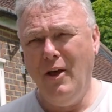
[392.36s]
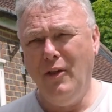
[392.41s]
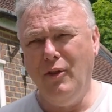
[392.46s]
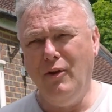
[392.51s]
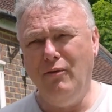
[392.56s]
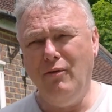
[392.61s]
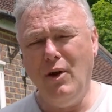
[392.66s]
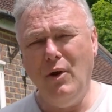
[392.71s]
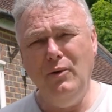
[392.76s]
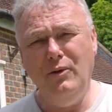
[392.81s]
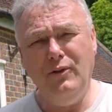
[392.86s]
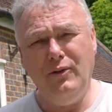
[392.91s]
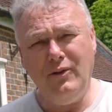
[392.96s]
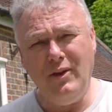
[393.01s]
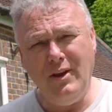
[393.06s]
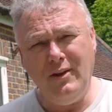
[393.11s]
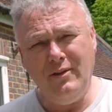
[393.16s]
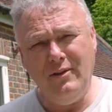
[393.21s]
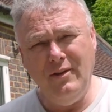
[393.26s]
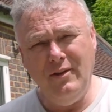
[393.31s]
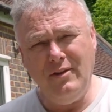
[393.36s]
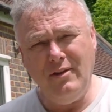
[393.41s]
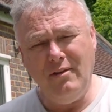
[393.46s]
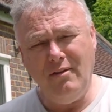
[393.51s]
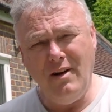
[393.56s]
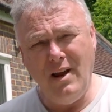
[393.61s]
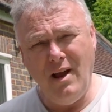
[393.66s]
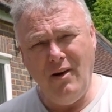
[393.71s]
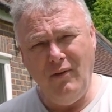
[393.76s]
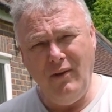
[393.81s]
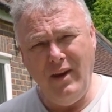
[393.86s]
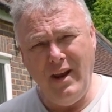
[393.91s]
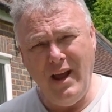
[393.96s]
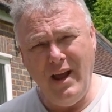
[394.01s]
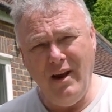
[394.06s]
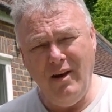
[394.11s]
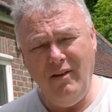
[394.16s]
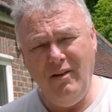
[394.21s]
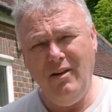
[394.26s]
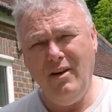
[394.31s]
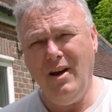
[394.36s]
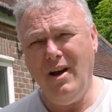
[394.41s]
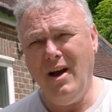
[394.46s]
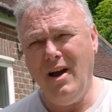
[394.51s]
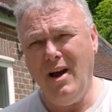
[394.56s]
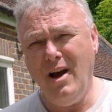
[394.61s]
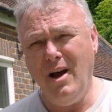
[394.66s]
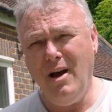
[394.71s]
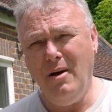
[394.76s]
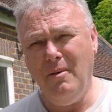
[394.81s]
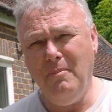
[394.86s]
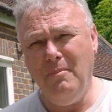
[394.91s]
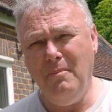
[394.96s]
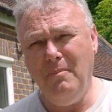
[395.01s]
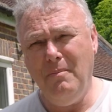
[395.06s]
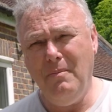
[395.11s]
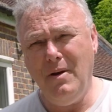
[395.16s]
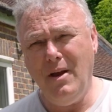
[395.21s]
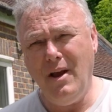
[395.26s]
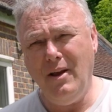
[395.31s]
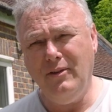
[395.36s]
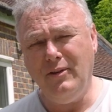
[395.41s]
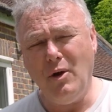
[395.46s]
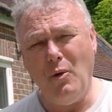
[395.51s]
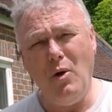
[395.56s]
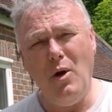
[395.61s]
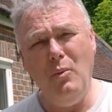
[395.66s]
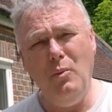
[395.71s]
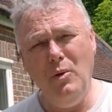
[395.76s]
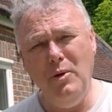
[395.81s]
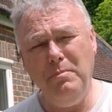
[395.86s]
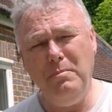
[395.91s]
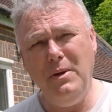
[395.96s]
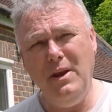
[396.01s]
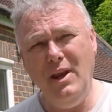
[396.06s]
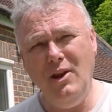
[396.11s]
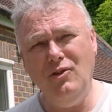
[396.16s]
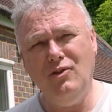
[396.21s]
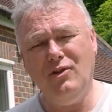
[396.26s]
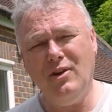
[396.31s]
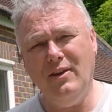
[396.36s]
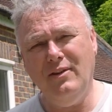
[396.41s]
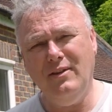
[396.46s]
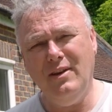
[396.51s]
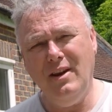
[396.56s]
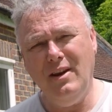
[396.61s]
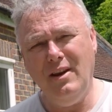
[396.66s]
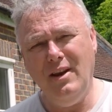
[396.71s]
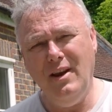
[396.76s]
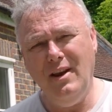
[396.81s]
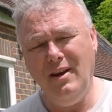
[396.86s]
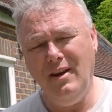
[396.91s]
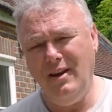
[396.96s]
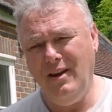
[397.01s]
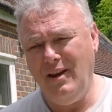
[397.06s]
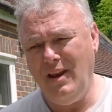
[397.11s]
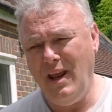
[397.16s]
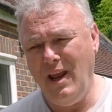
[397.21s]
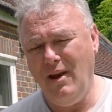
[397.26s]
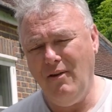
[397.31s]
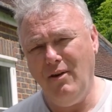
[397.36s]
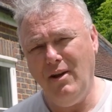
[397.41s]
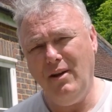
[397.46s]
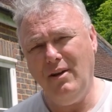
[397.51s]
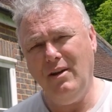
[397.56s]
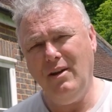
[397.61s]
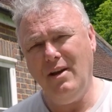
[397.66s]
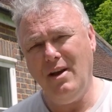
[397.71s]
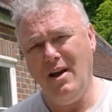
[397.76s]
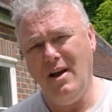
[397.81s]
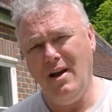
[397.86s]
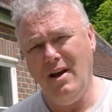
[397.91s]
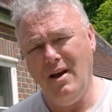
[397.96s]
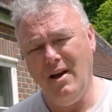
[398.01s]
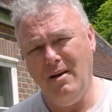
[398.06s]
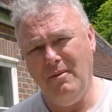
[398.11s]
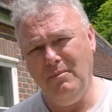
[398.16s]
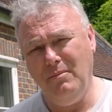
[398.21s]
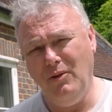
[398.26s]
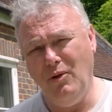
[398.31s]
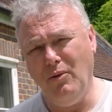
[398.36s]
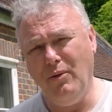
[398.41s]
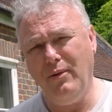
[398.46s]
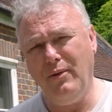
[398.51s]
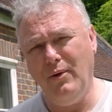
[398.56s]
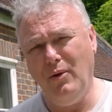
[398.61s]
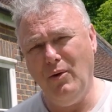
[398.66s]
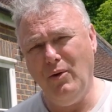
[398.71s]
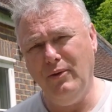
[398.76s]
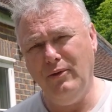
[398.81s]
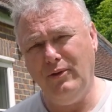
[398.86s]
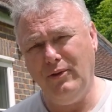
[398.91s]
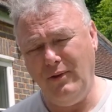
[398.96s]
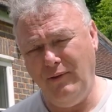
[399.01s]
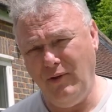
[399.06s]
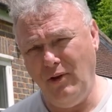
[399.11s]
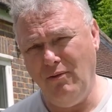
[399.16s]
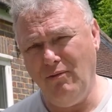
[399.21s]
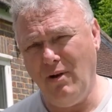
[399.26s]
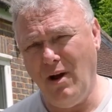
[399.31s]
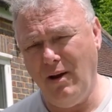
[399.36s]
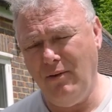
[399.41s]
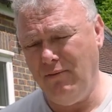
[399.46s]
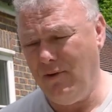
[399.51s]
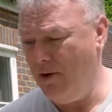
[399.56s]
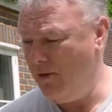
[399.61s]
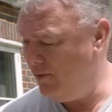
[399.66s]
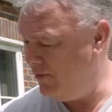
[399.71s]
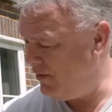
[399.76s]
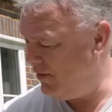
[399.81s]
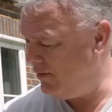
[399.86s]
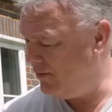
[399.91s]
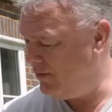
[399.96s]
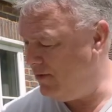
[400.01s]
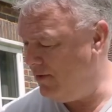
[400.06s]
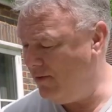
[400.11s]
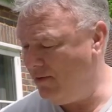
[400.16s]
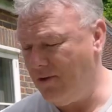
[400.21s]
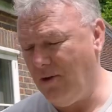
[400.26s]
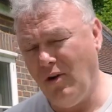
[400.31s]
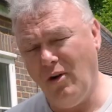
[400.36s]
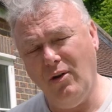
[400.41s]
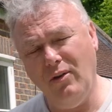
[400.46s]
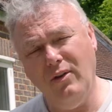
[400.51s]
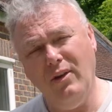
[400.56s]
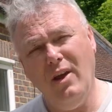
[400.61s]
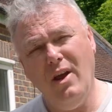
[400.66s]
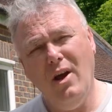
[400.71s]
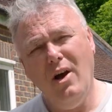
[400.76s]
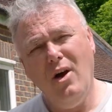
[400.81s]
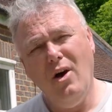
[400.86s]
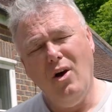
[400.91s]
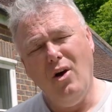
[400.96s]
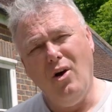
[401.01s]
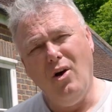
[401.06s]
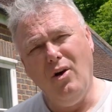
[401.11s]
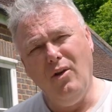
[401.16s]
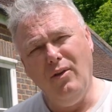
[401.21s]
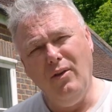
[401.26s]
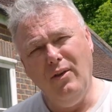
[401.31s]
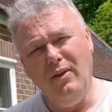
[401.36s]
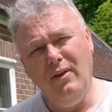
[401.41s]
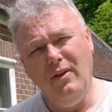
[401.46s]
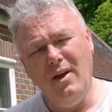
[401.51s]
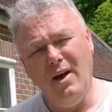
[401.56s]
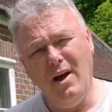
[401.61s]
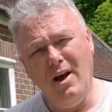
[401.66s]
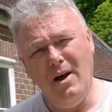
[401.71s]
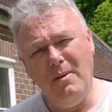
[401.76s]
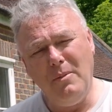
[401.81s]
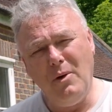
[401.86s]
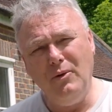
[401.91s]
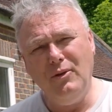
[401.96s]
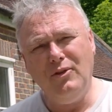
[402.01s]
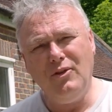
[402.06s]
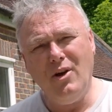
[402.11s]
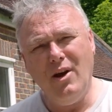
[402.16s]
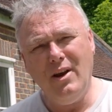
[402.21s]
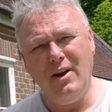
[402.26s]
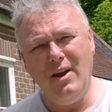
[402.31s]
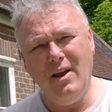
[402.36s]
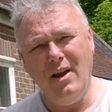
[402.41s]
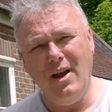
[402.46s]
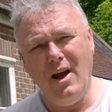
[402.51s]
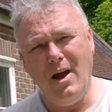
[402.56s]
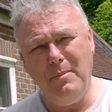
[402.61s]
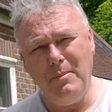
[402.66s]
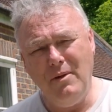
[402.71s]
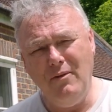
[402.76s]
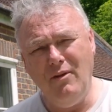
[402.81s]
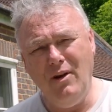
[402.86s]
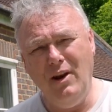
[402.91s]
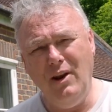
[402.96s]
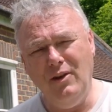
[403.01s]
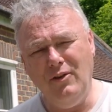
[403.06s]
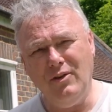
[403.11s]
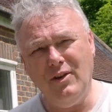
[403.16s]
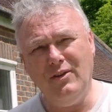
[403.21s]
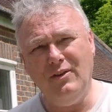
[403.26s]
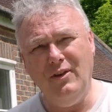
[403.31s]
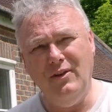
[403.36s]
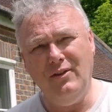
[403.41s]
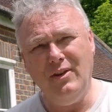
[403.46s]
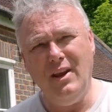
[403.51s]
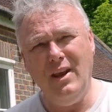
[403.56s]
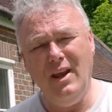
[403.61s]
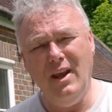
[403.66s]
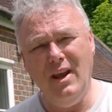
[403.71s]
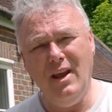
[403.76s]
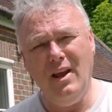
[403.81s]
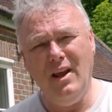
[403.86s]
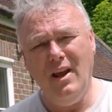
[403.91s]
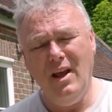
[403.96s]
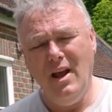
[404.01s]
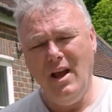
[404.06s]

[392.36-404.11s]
Road 6s are out now, so I would be interested in hearing your thoughts. If you run Road 6s on Multistrada, I'd be really interested to hear